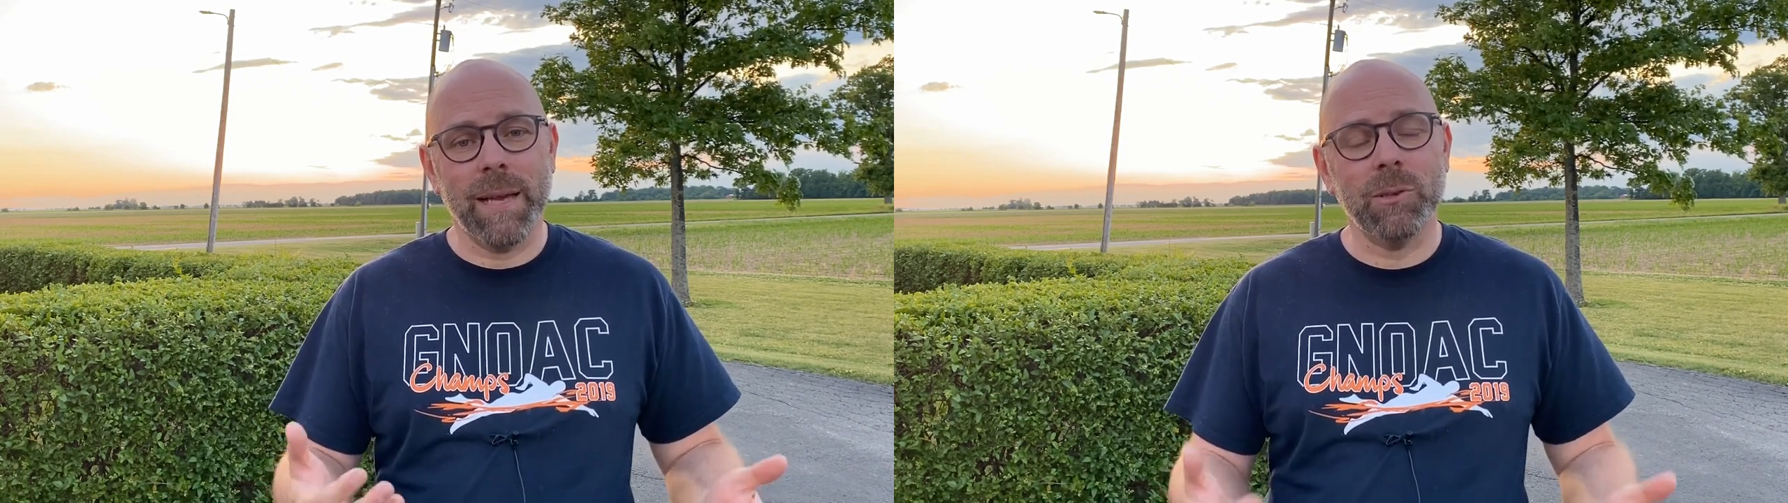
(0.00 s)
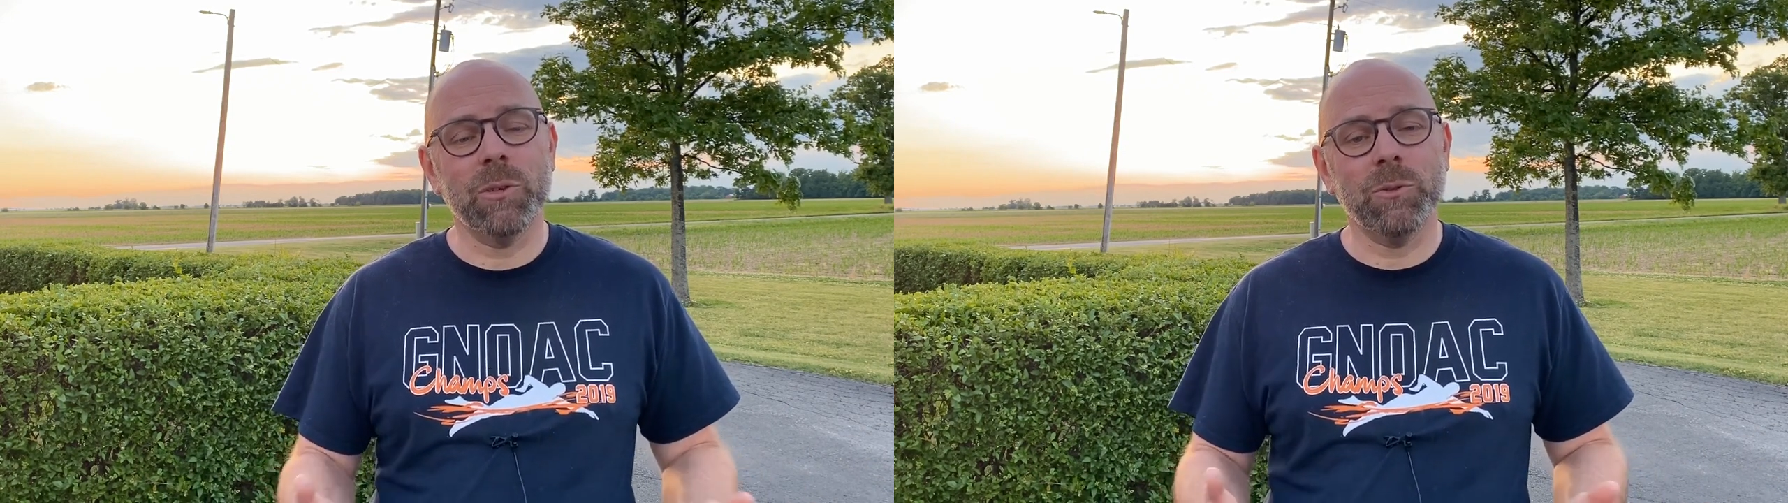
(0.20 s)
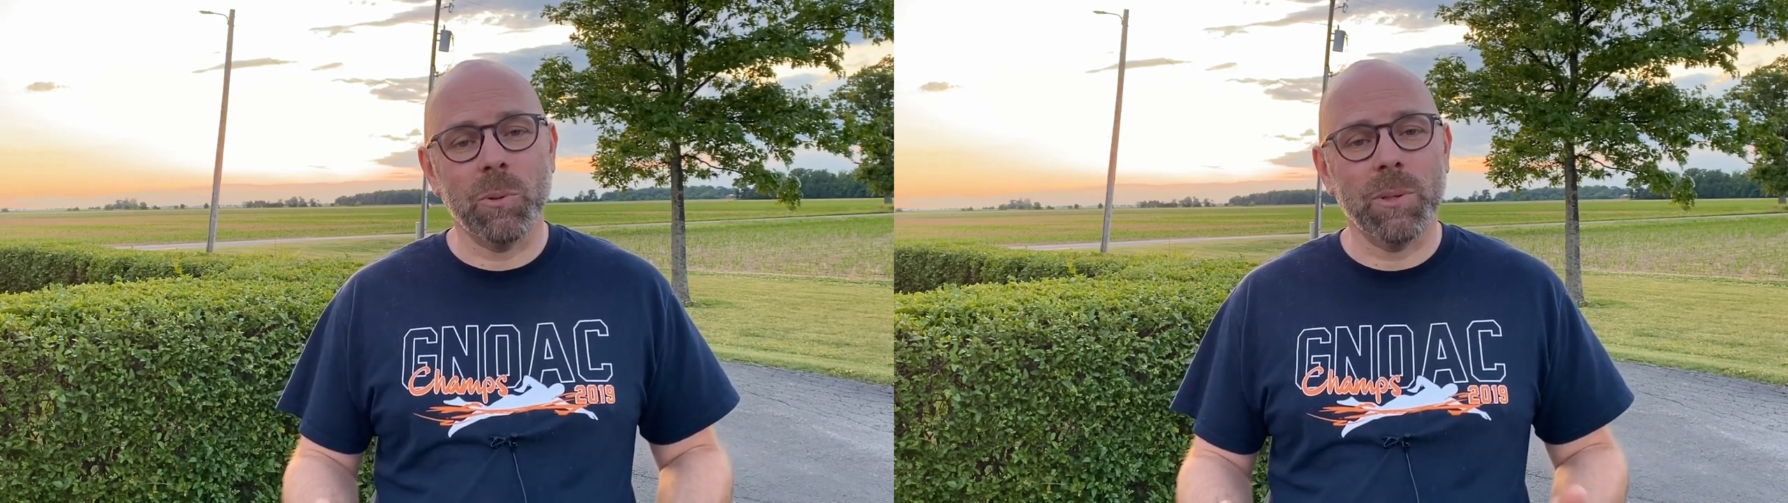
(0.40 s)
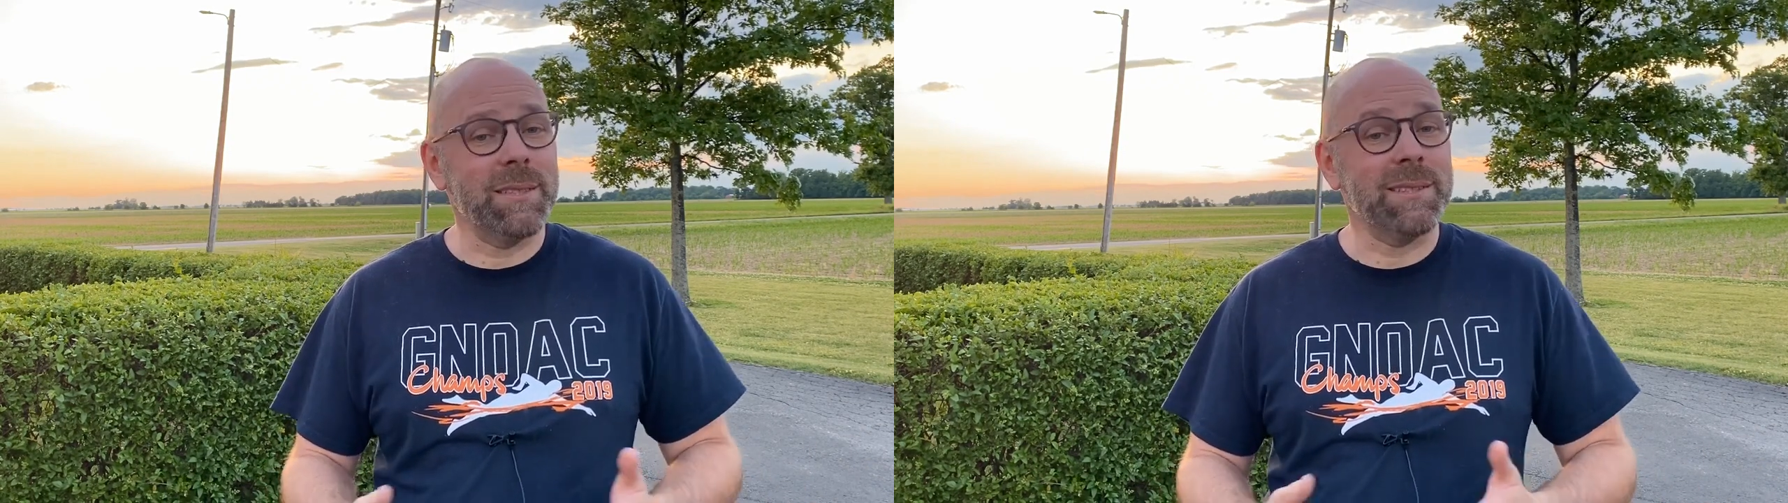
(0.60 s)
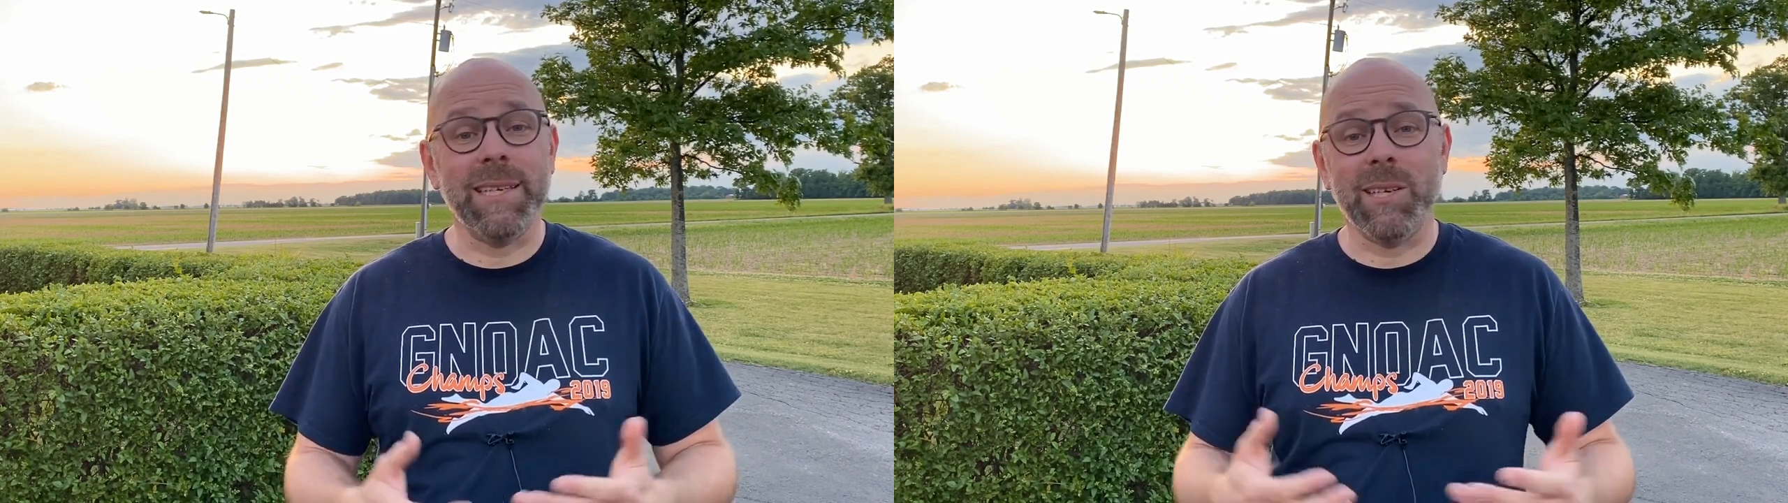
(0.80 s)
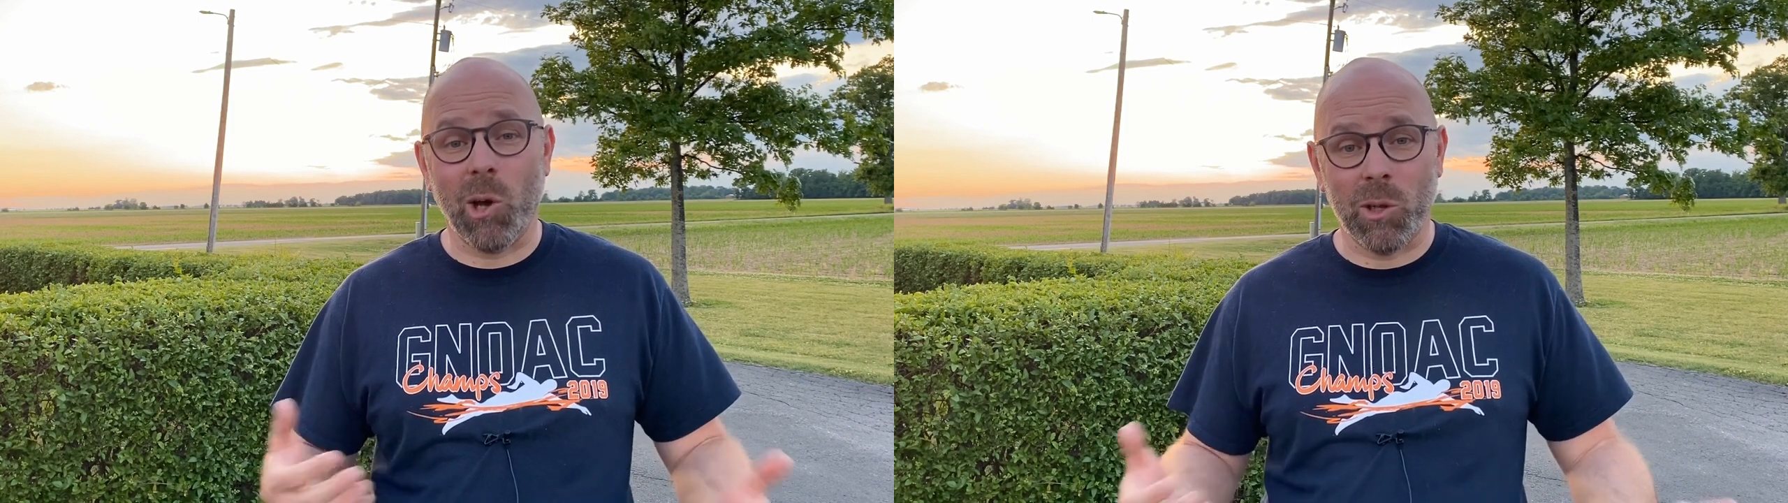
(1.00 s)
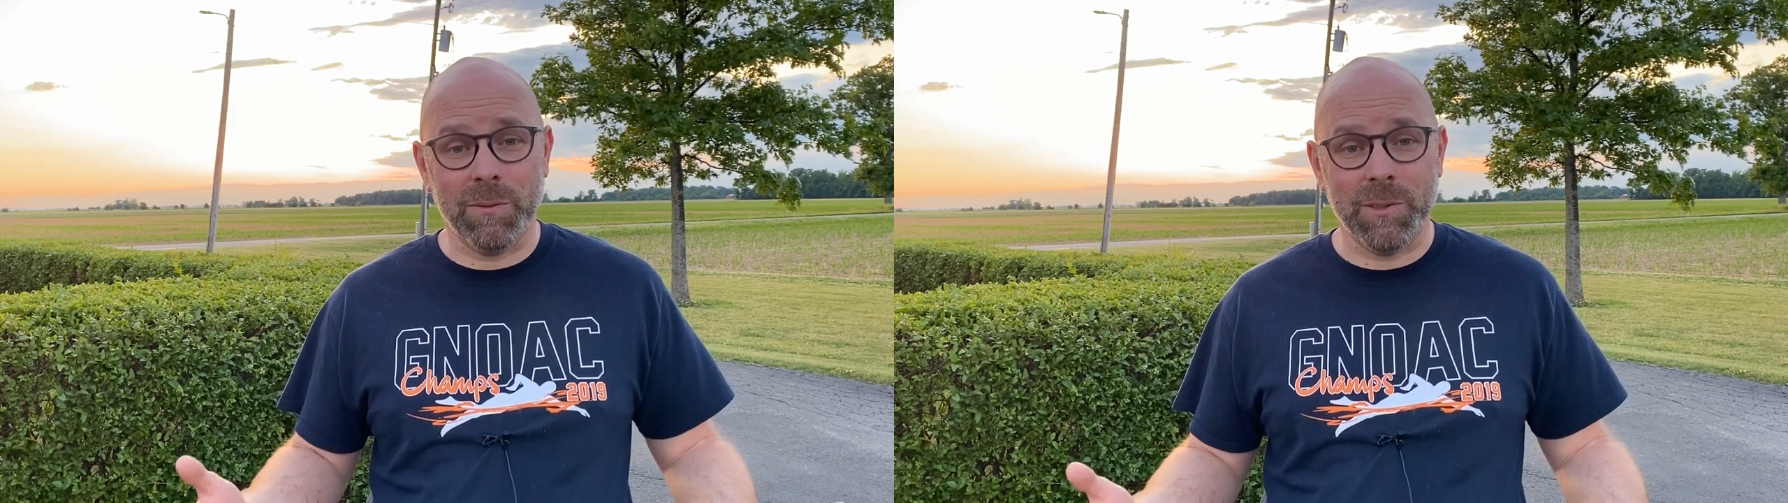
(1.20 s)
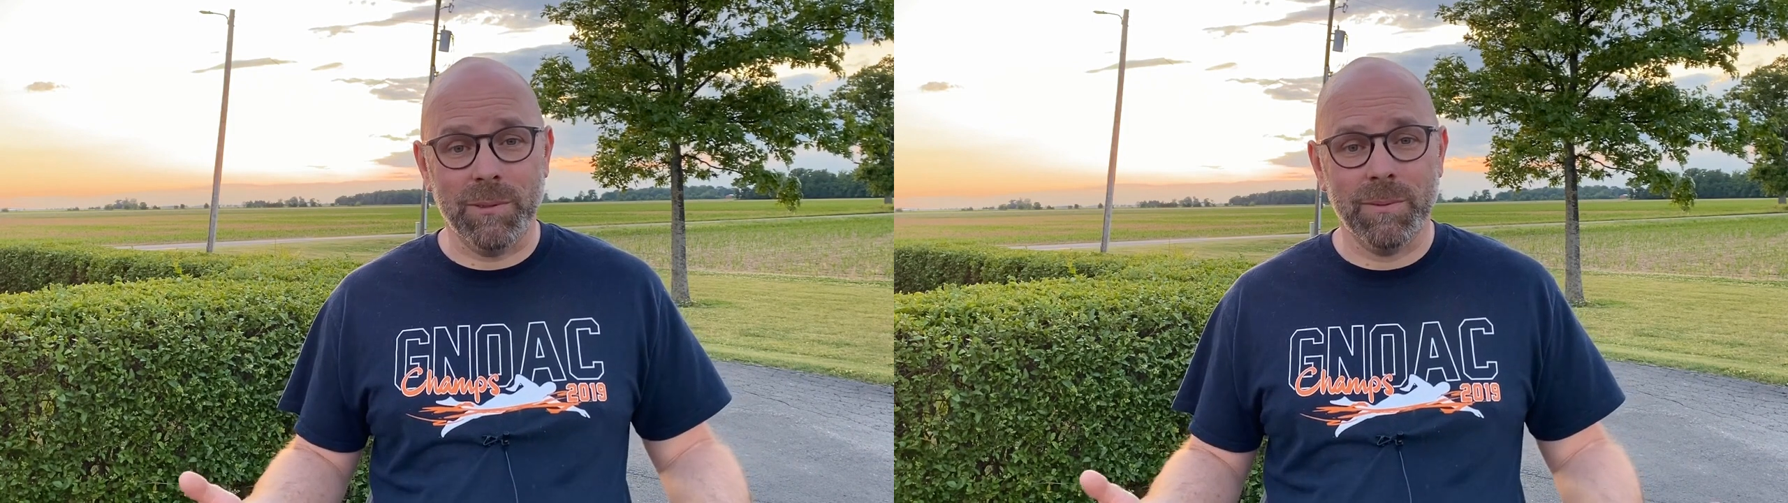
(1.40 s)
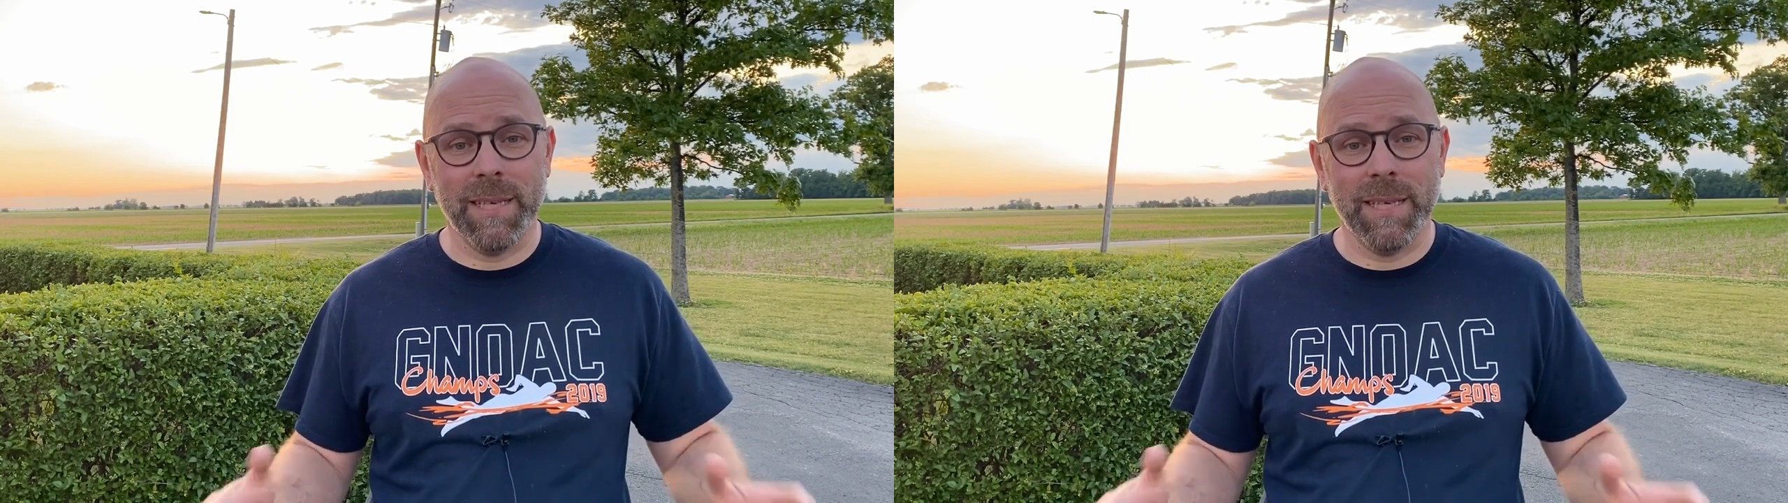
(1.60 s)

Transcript: look forward to seeing all of you